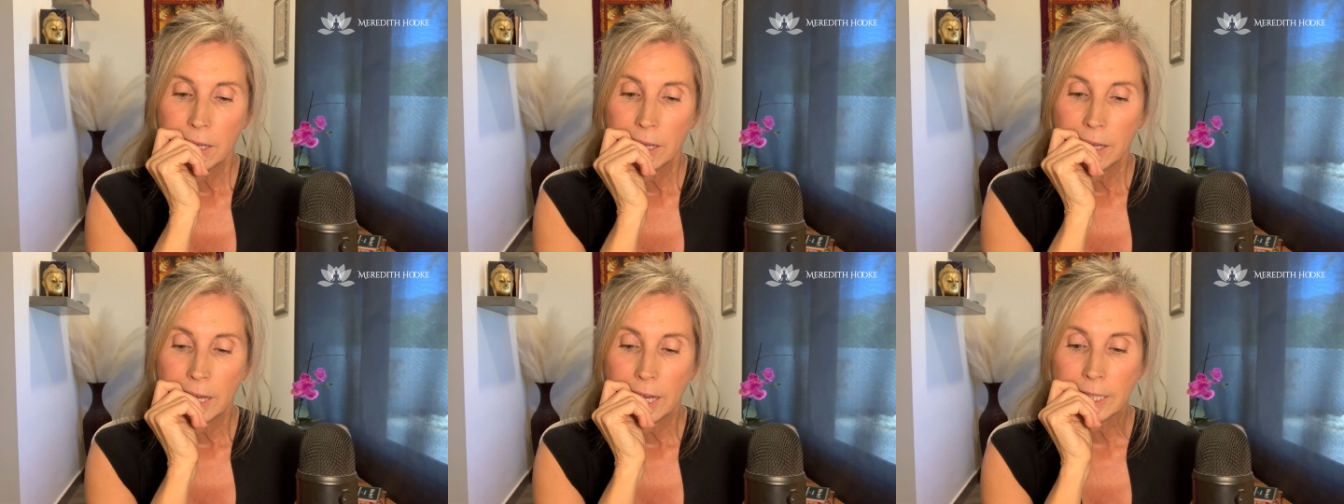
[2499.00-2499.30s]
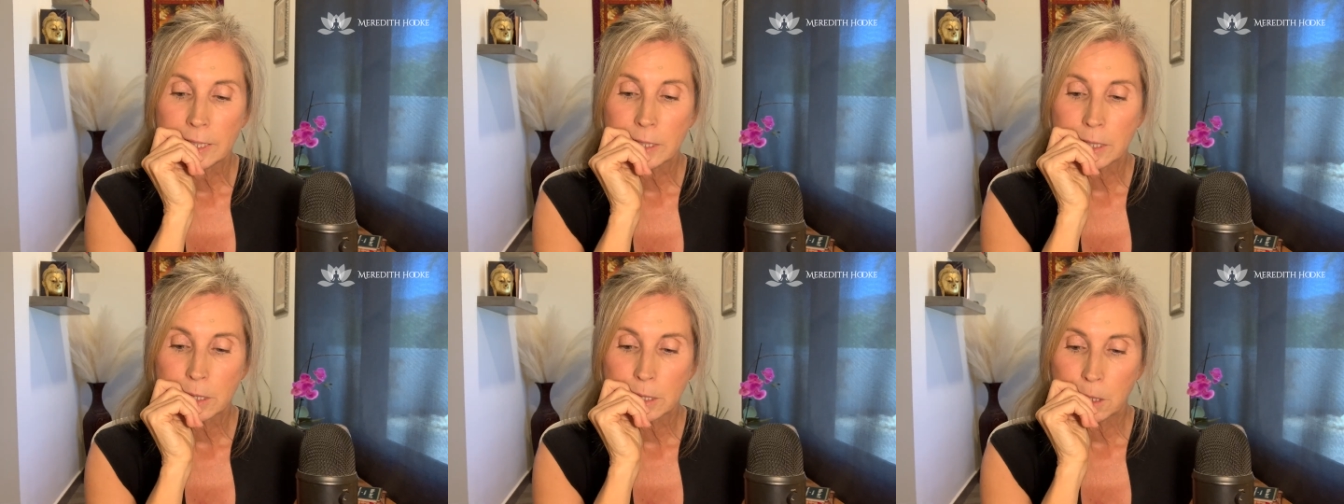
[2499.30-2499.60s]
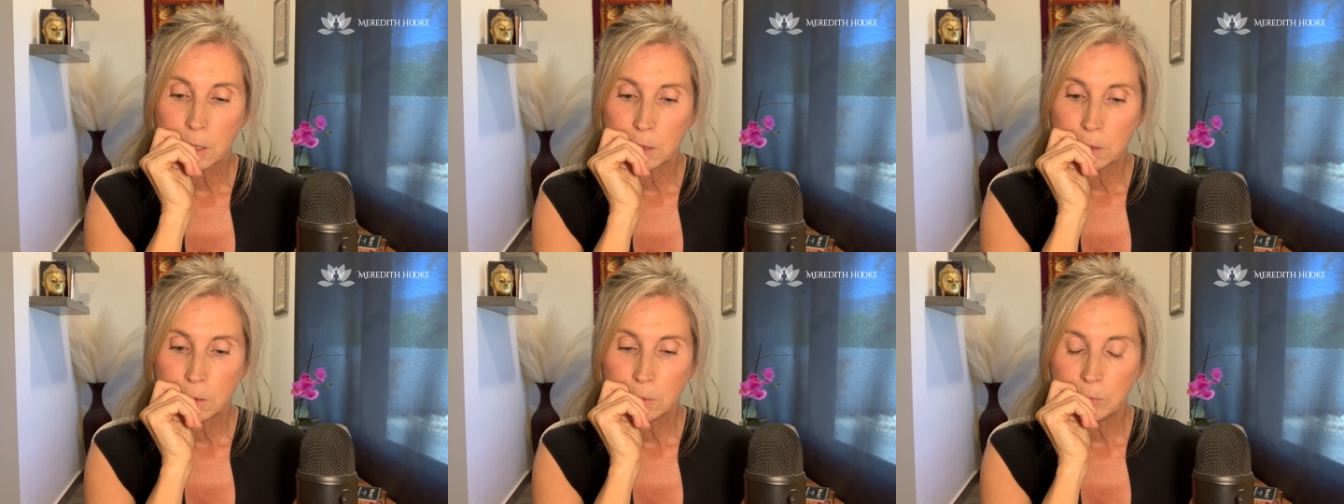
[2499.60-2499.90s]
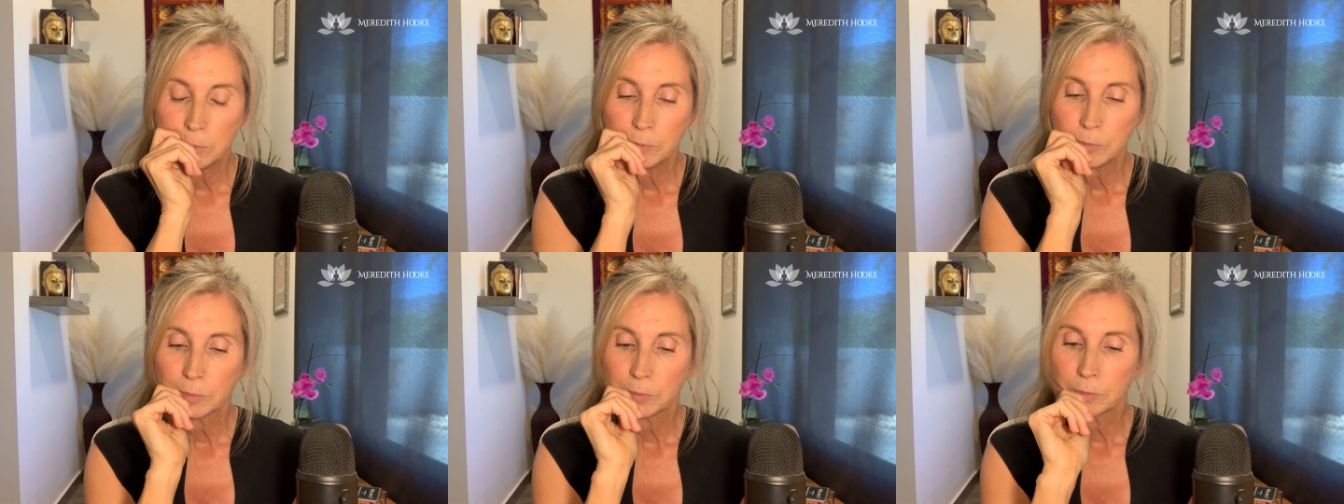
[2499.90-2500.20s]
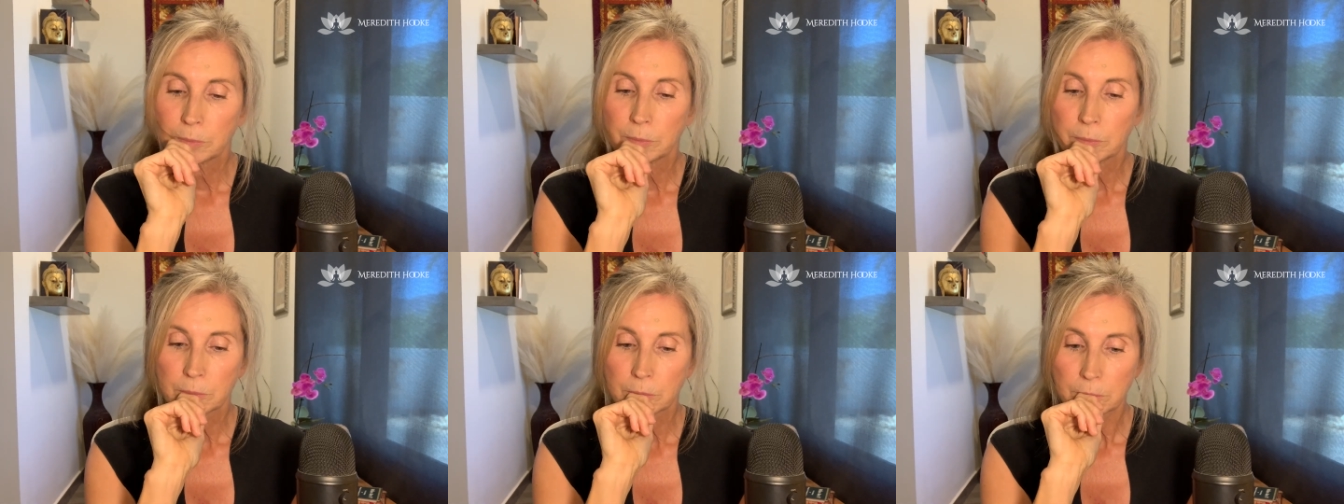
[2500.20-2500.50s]
And so
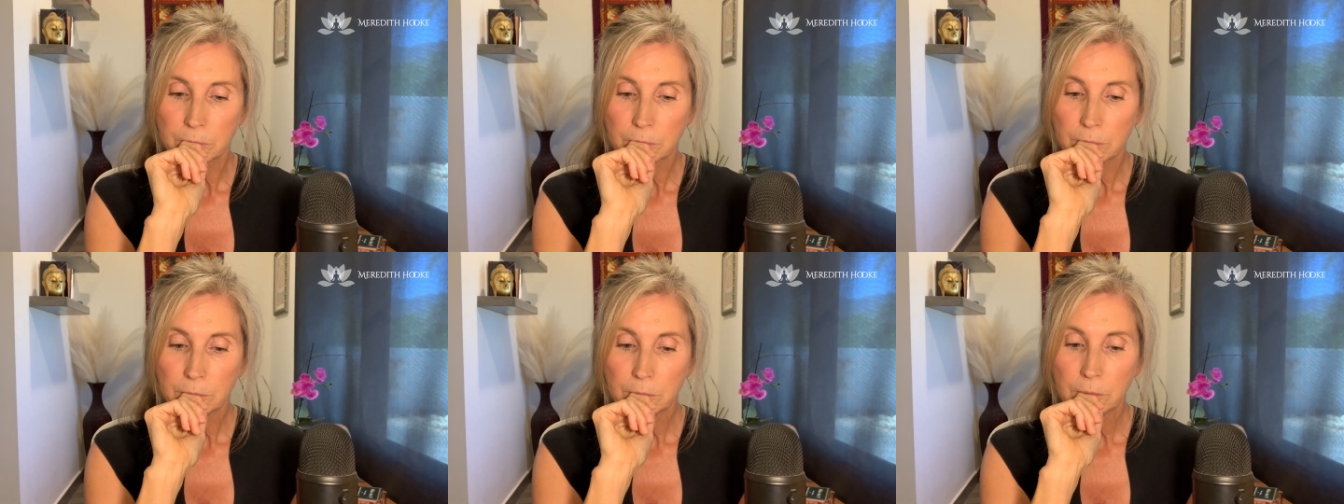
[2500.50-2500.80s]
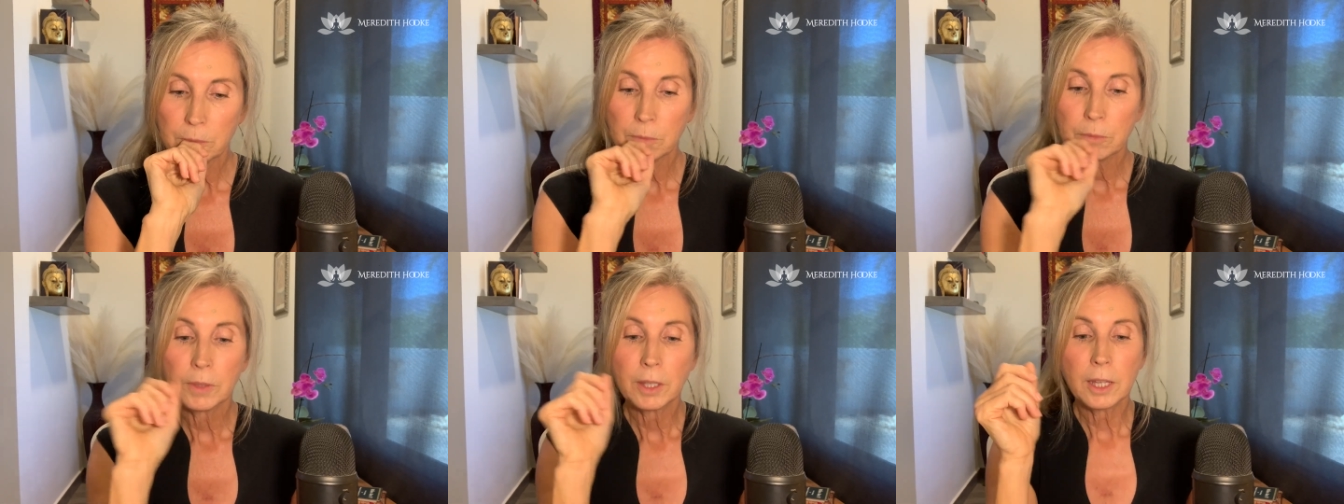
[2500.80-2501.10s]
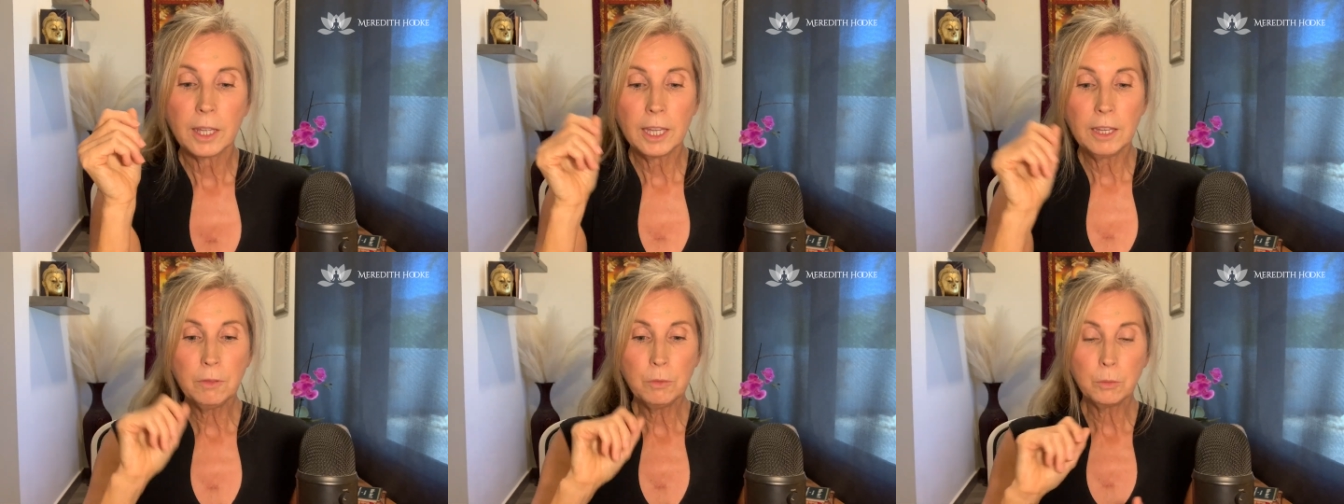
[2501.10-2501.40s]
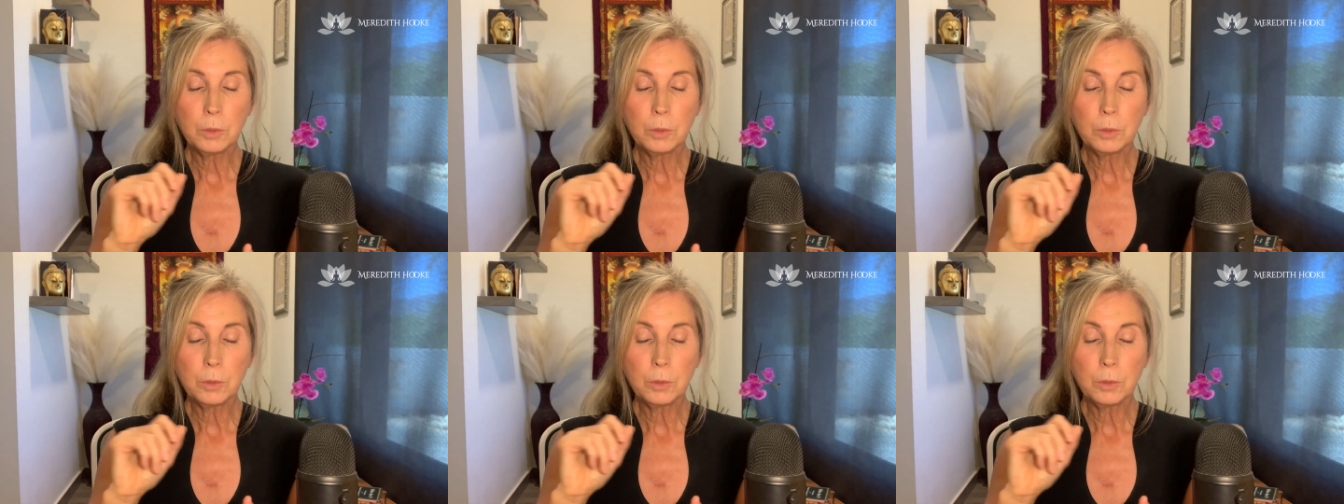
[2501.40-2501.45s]
if